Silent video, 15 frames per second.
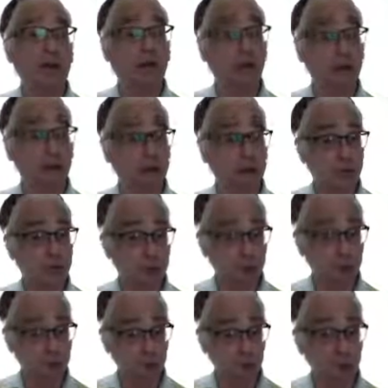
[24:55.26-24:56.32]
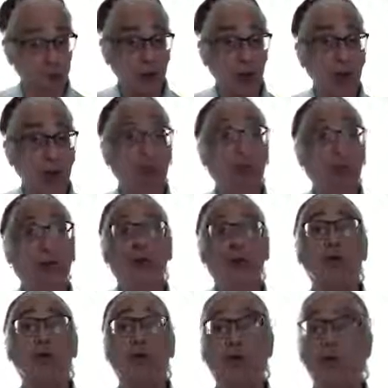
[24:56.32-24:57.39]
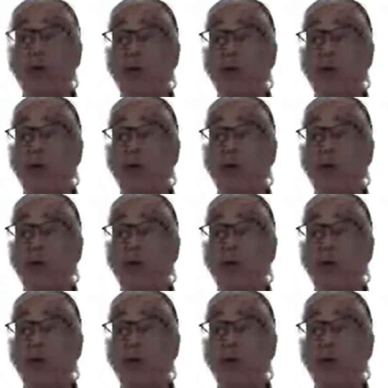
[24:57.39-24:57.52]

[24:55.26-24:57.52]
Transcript: and stool. So you're